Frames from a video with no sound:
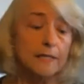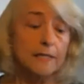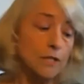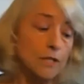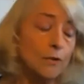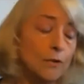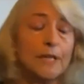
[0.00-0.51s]

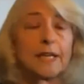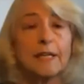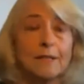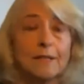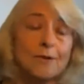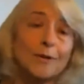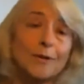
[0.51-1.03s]
And you
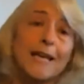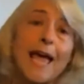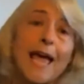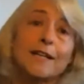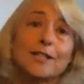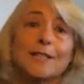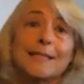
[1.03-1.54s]
can, you can
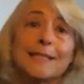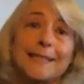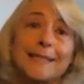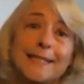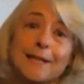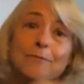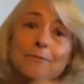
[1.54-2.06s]
actually
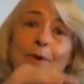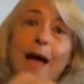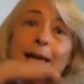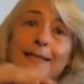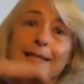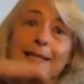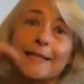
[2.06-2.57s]
see it
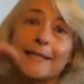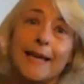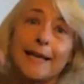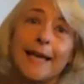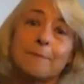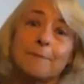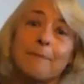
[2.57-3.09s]
rising
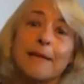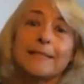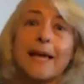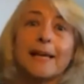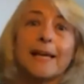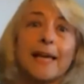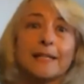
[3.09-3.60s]
decade by
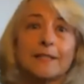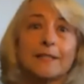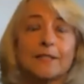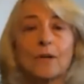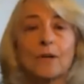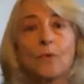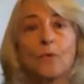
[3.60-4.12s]
decade. So
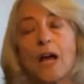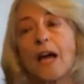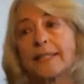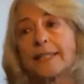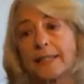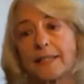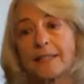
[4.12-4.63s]
what I
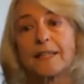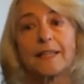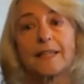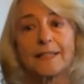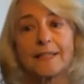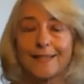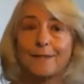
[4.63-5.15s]
did in
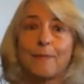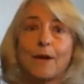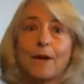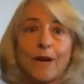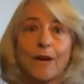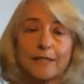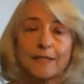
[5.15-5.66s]
Death by
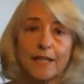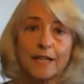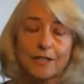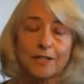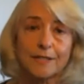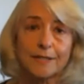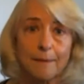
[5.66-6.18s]
Regulation
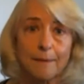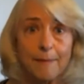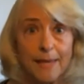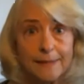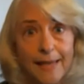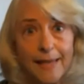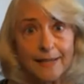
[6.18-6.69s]
is I made
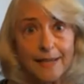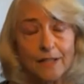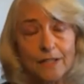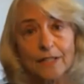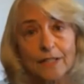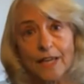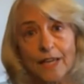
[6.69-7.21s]
that
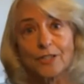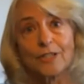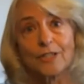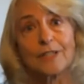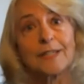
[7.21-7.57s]
calculation